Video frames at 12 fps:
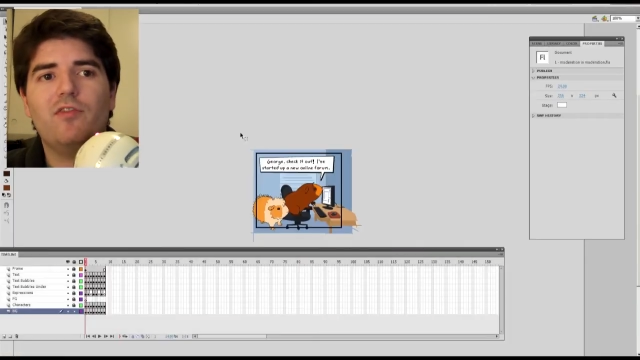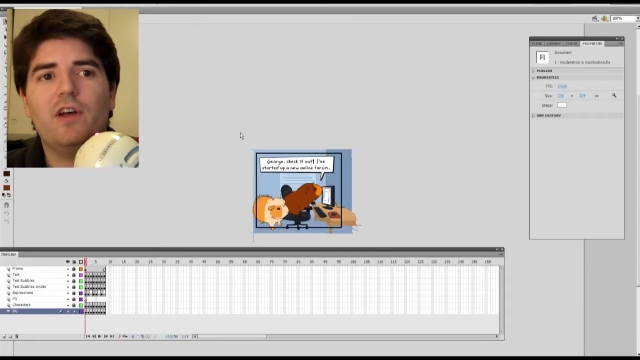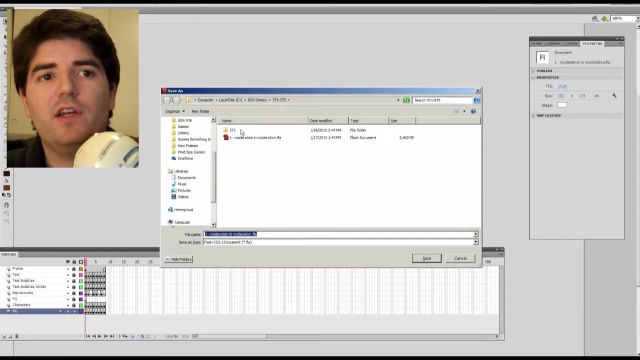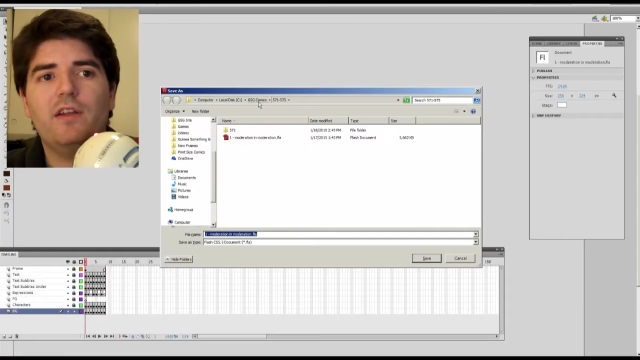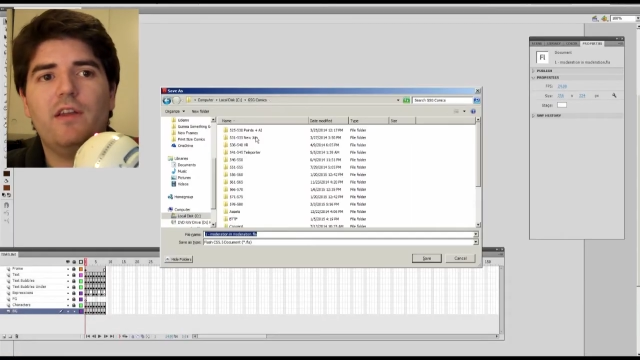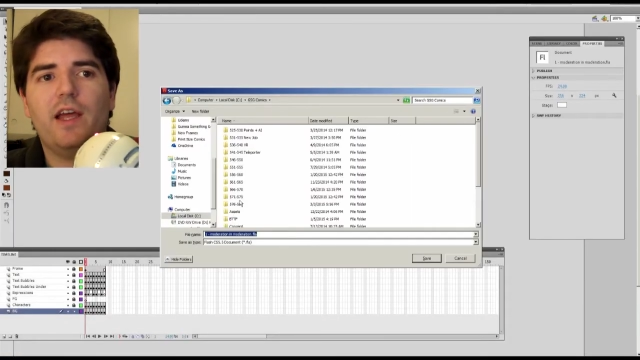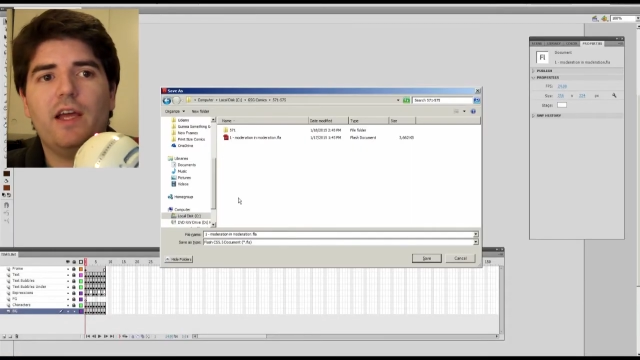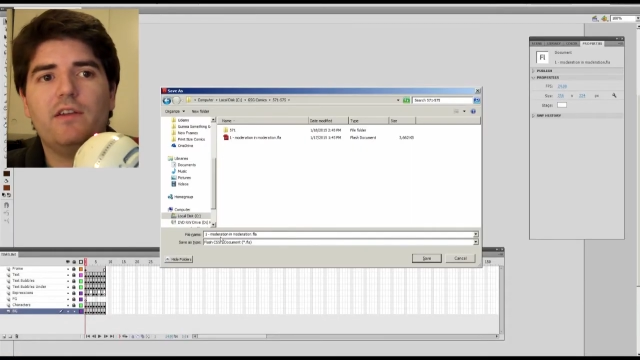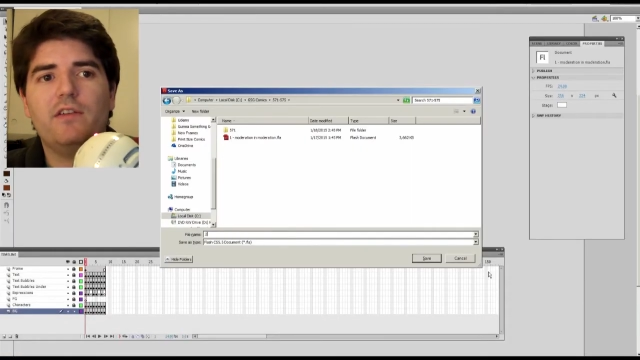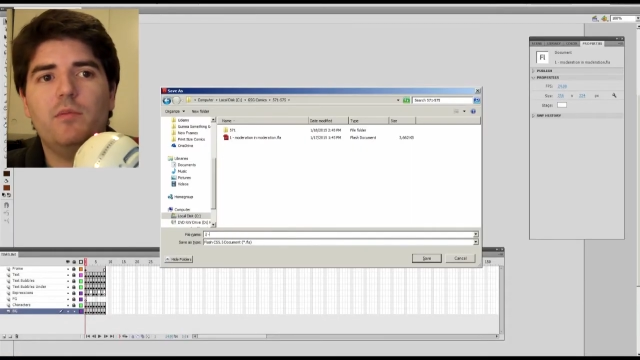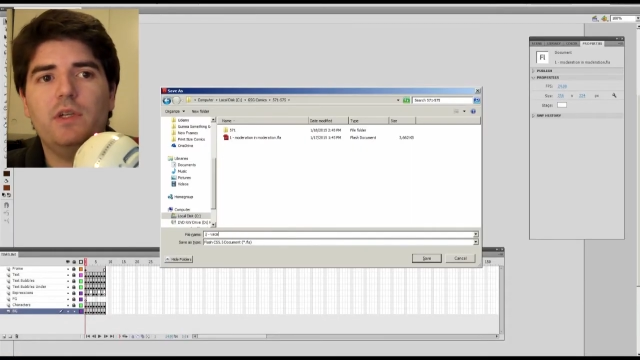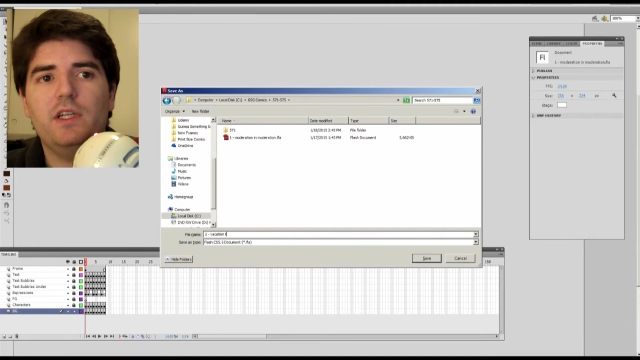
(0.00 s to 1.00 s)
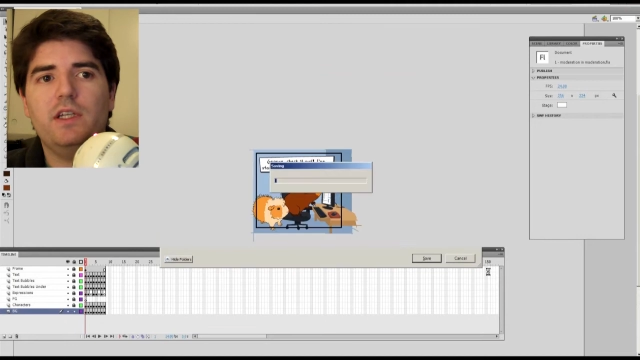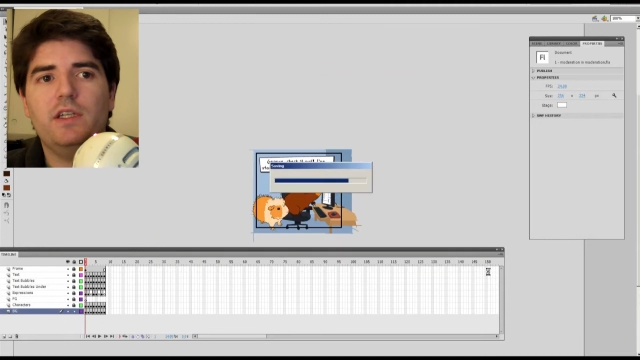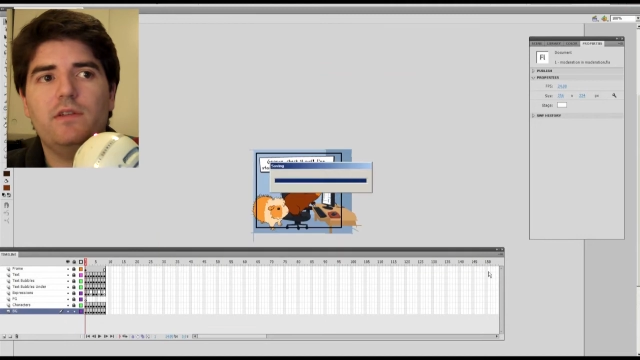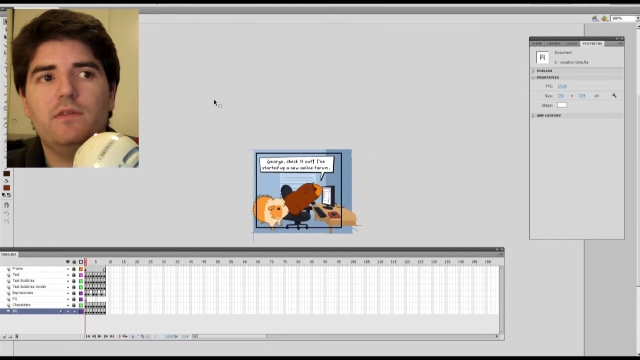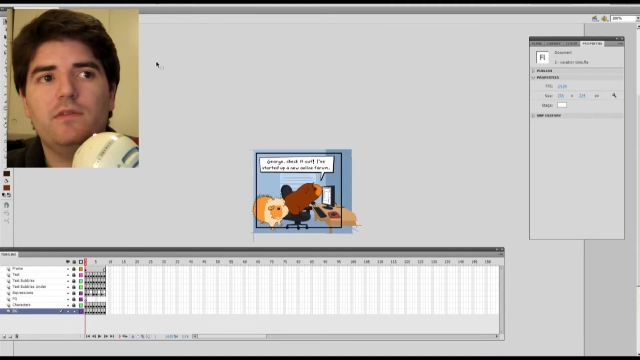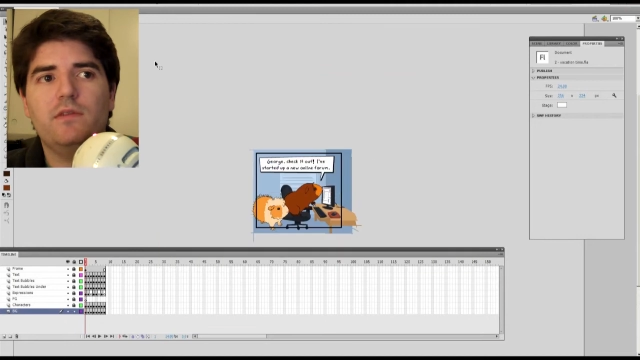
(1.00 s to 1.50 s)
find that to
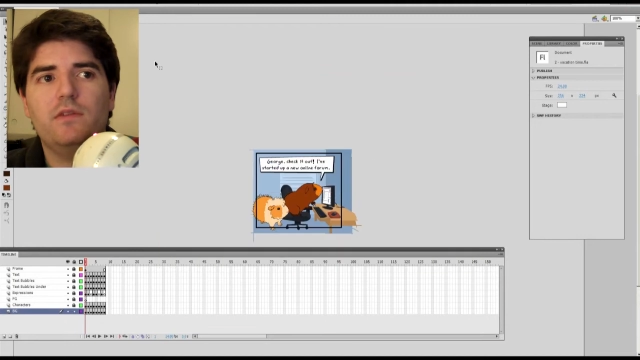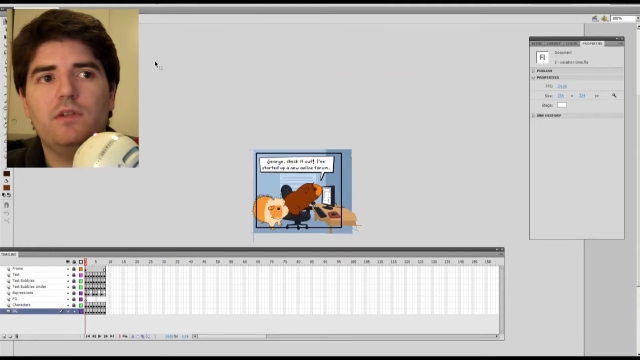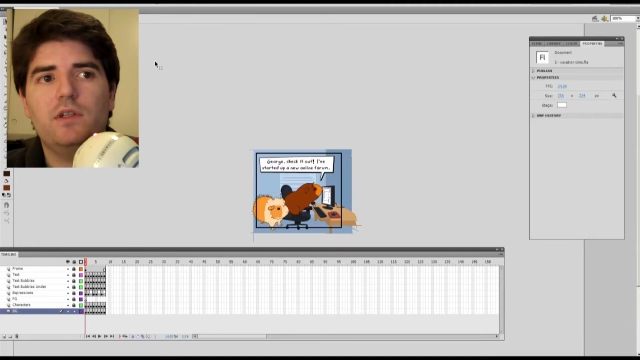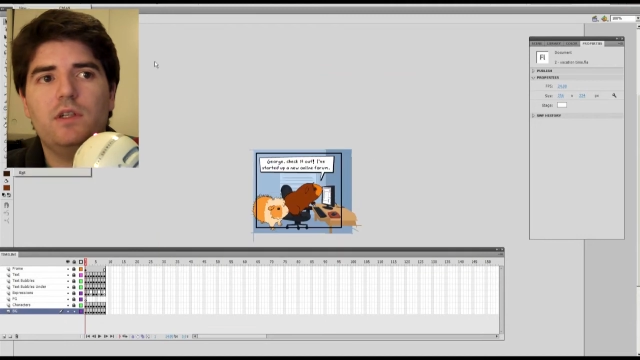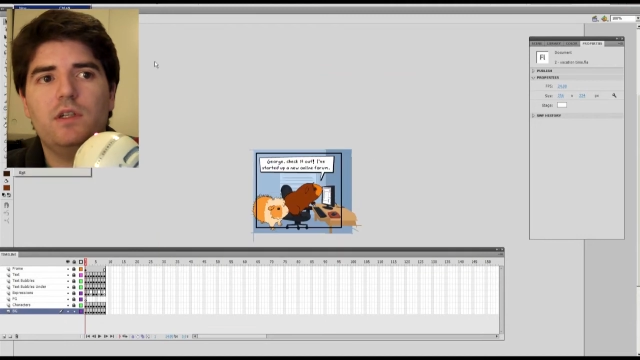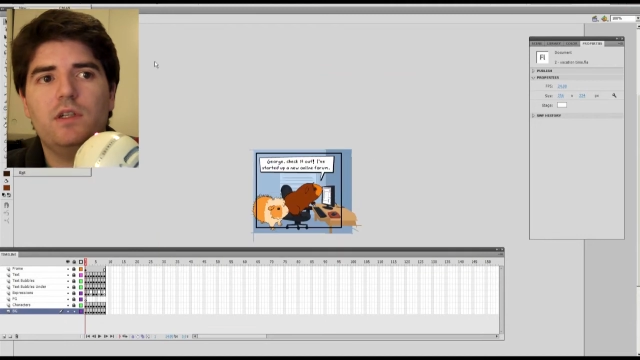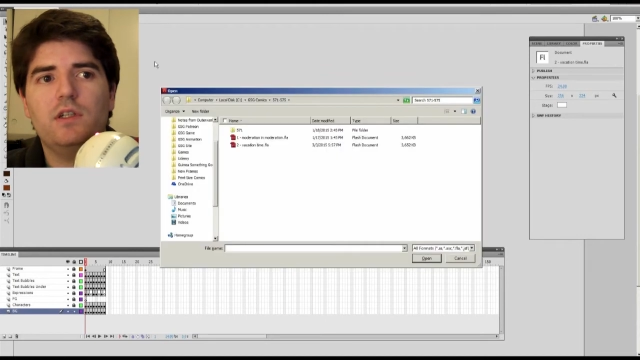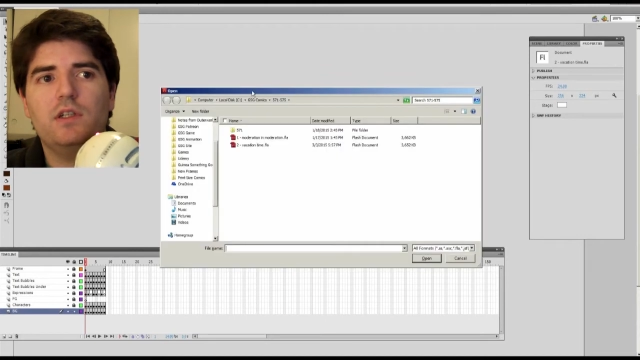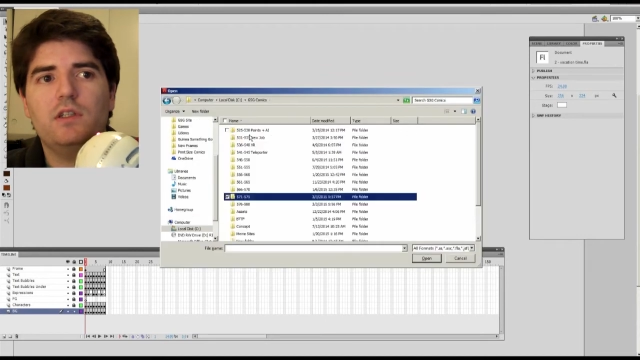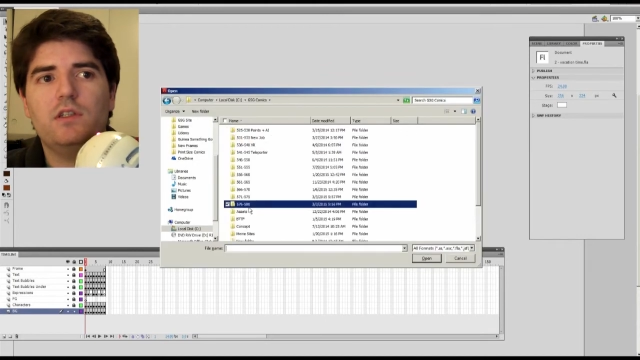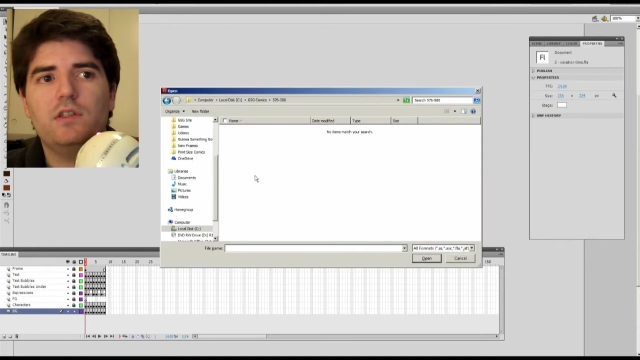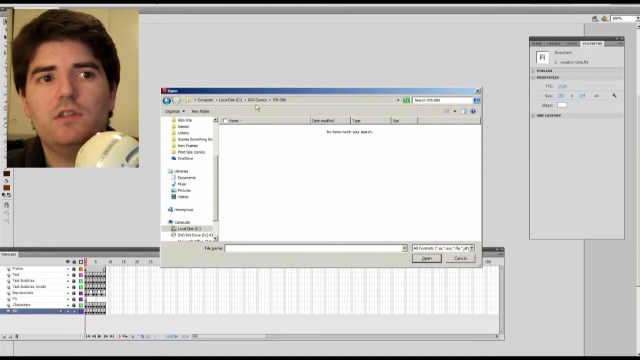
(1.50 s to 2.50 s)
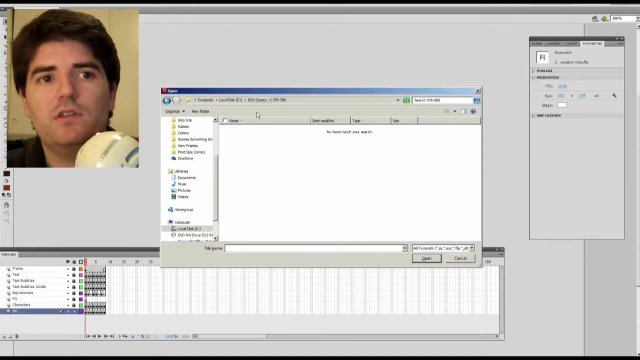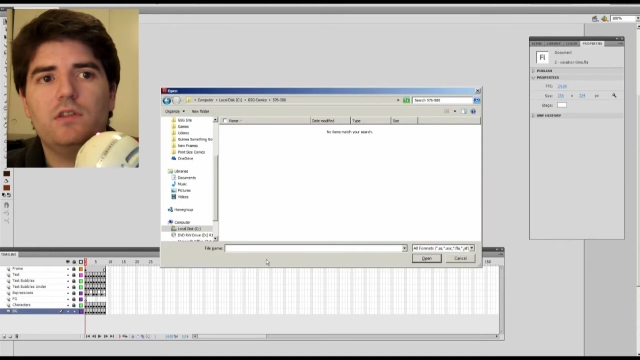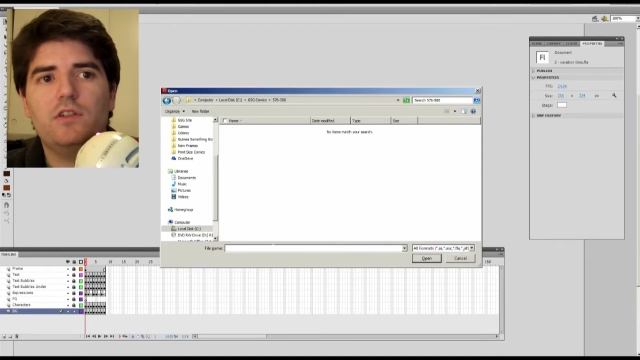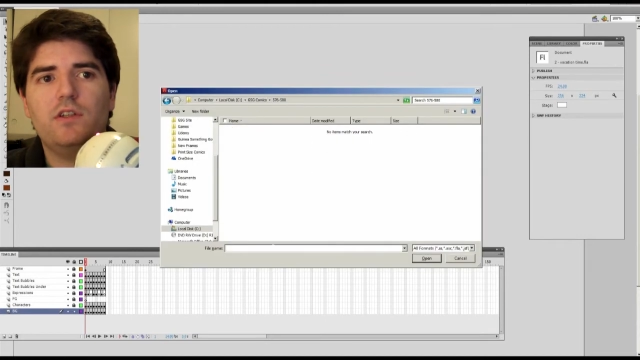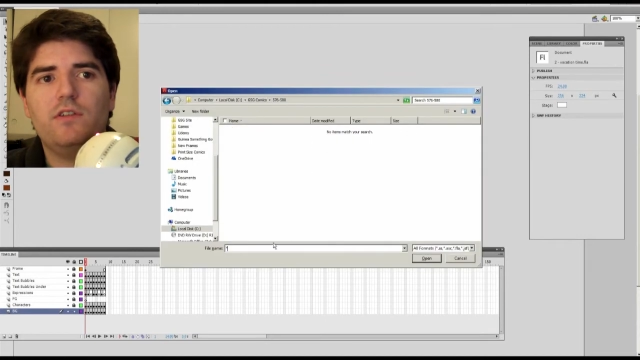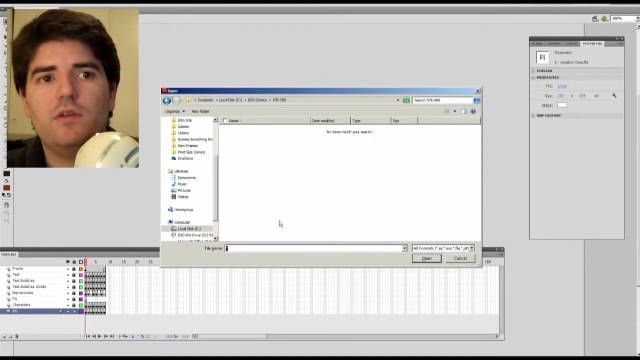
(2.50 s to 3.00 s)
be
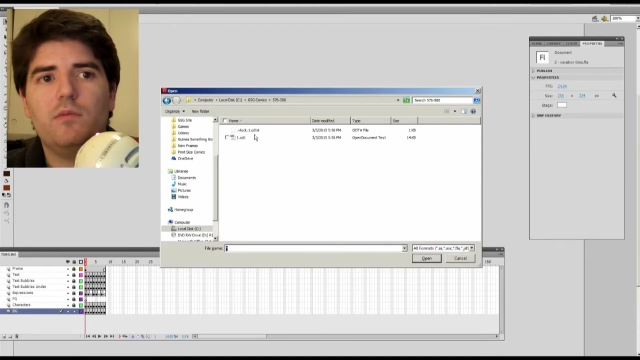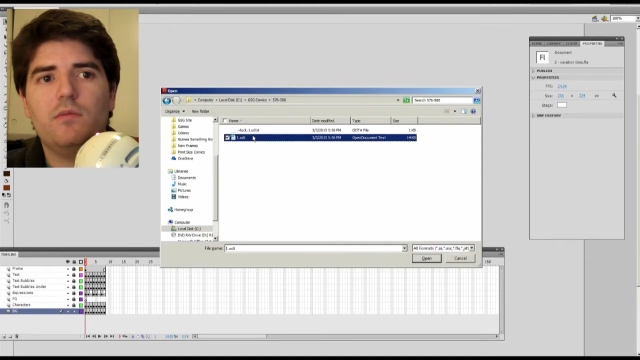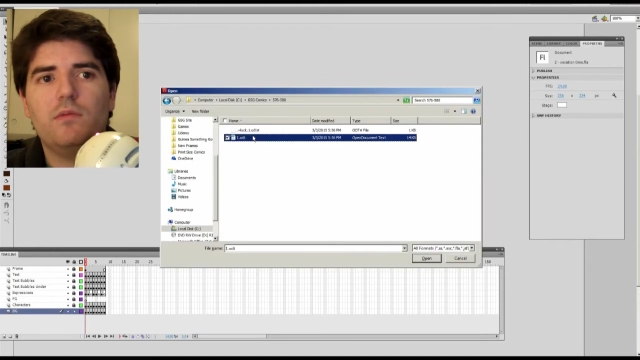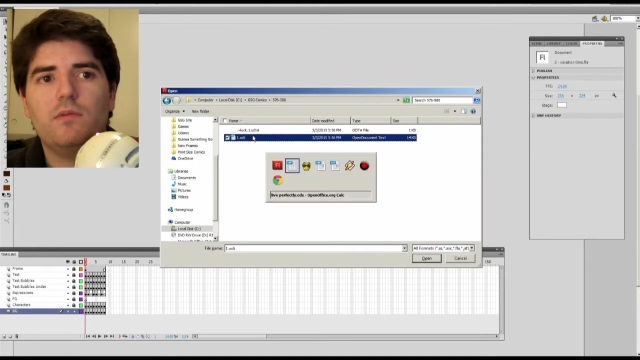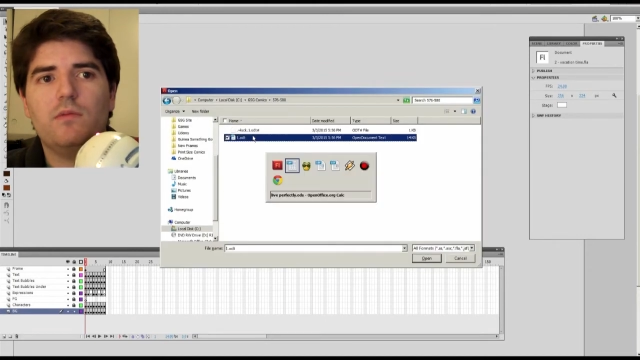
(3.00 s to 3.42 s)
just a